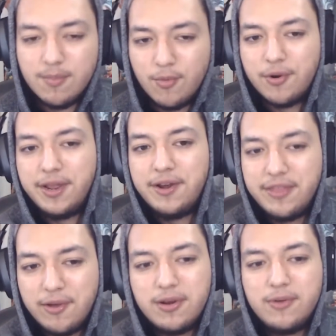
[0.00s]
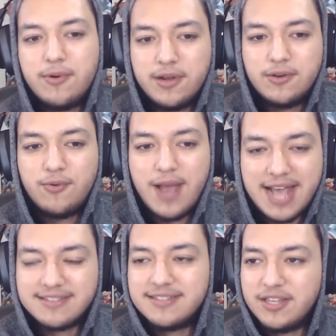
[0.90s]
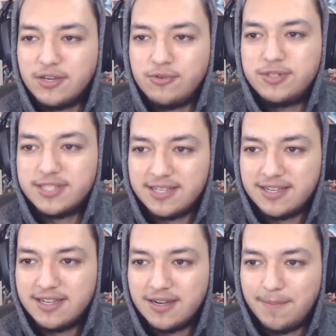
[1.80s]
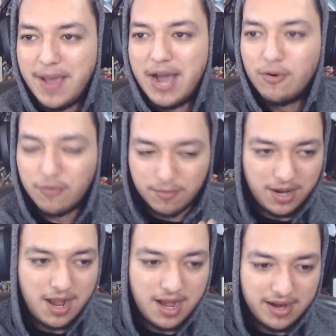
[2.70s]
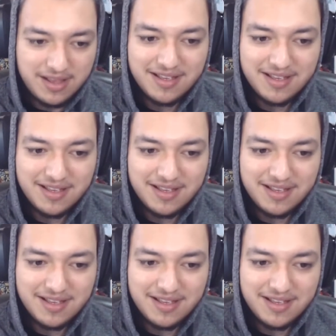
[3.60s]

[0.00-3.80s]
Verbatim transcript: Mori, you're the only one who hasn't used a power from a god.